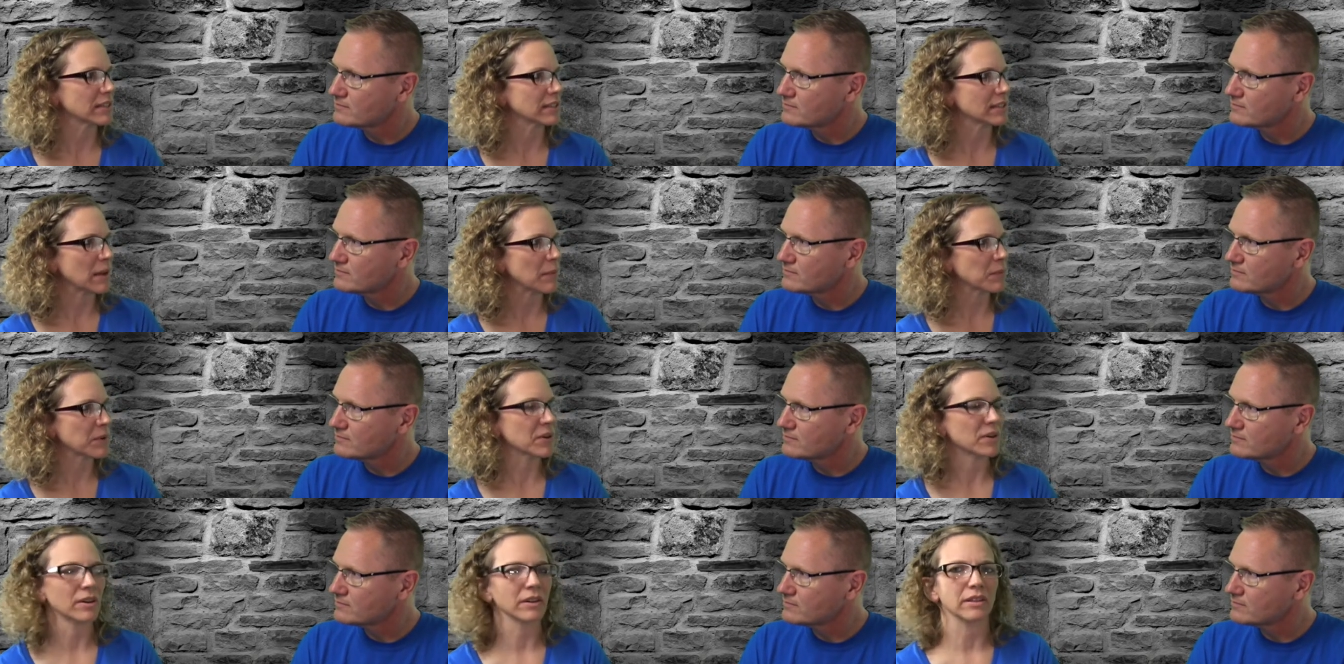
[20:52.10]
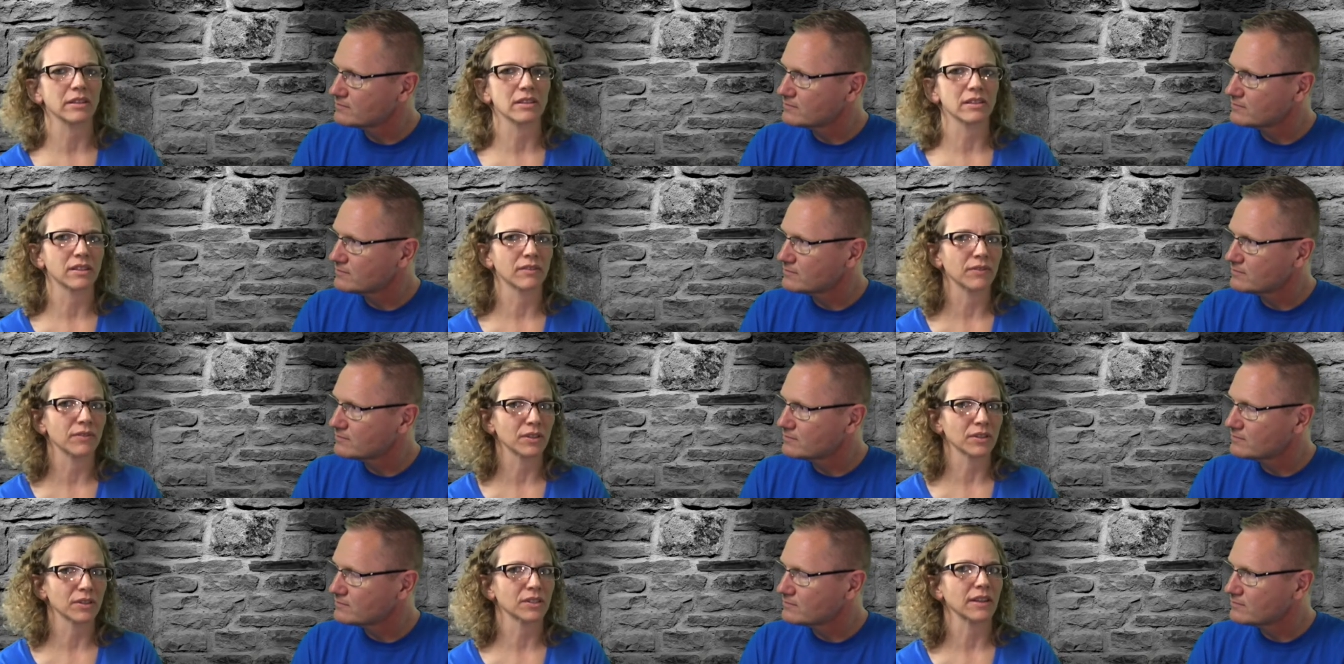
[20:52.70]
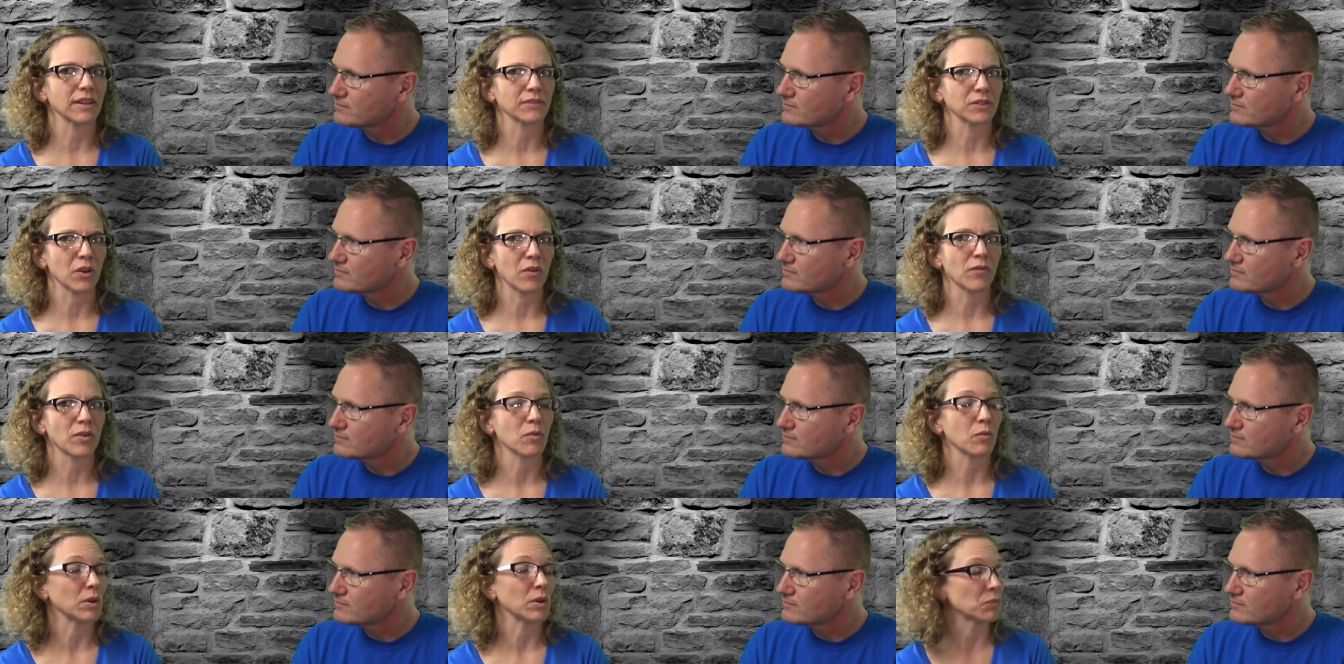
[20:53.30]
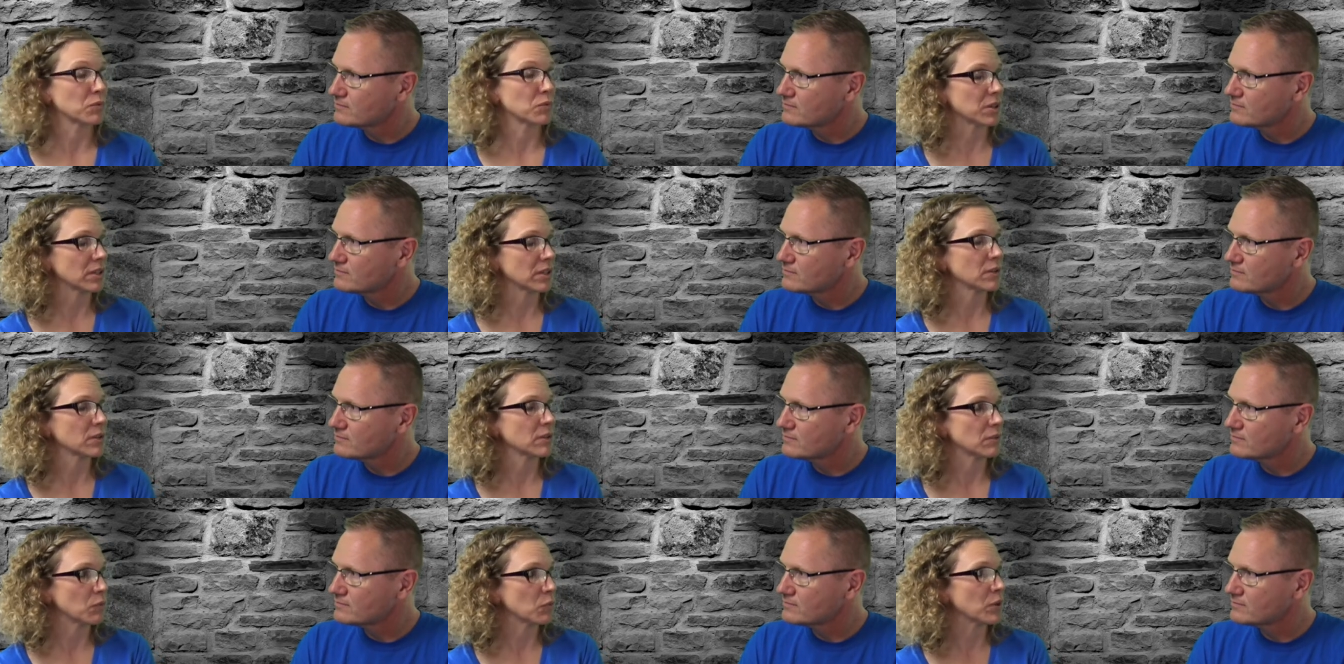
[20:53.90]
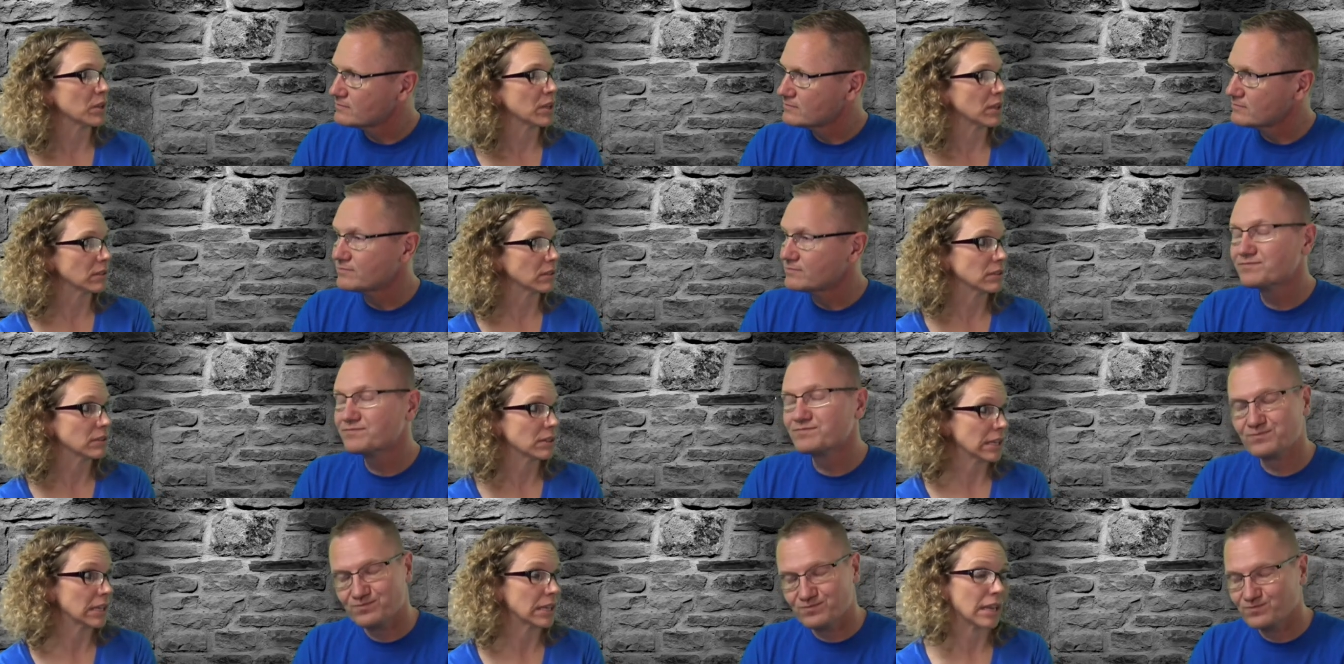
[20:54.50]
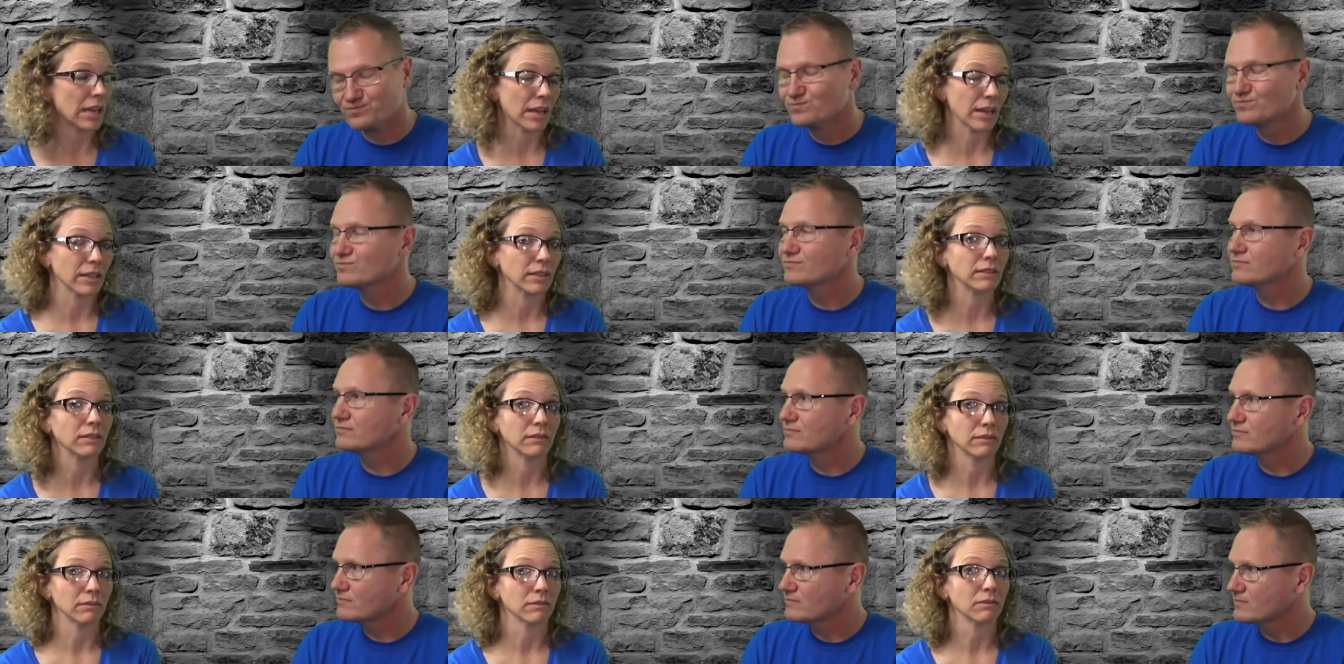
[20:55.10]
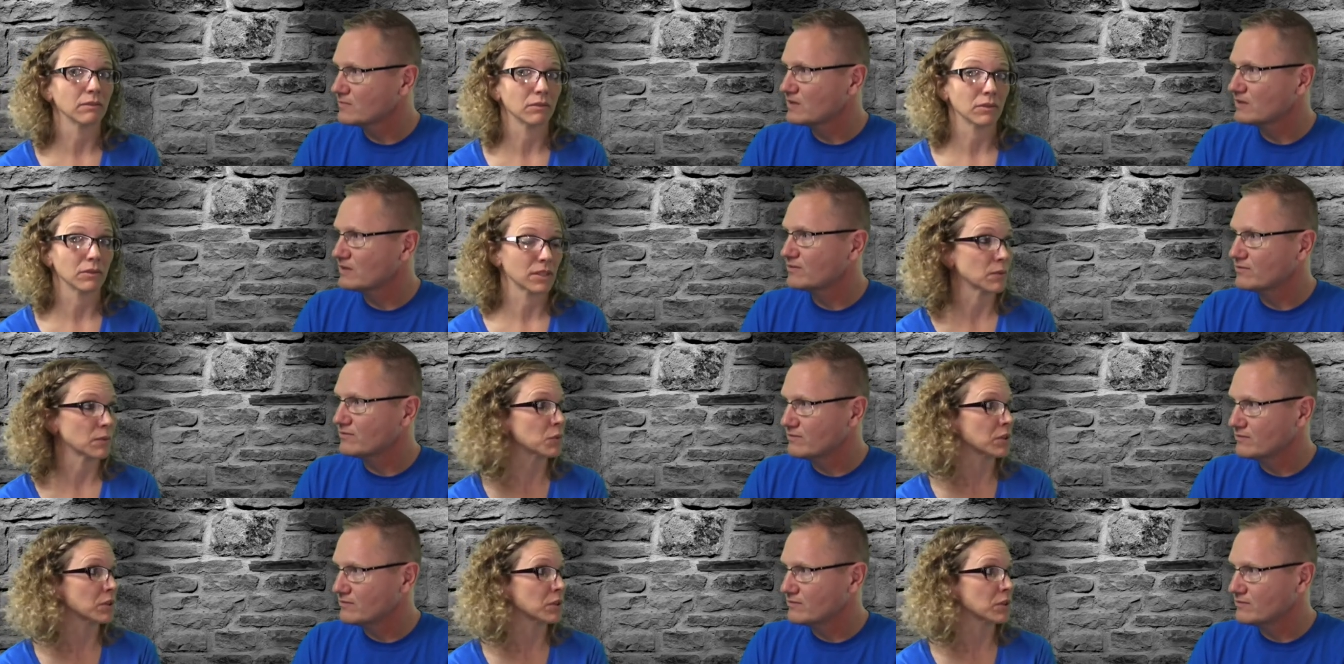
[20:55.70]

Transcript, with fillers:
Speaker 1: summer and the severe stuff's over. When really we can get some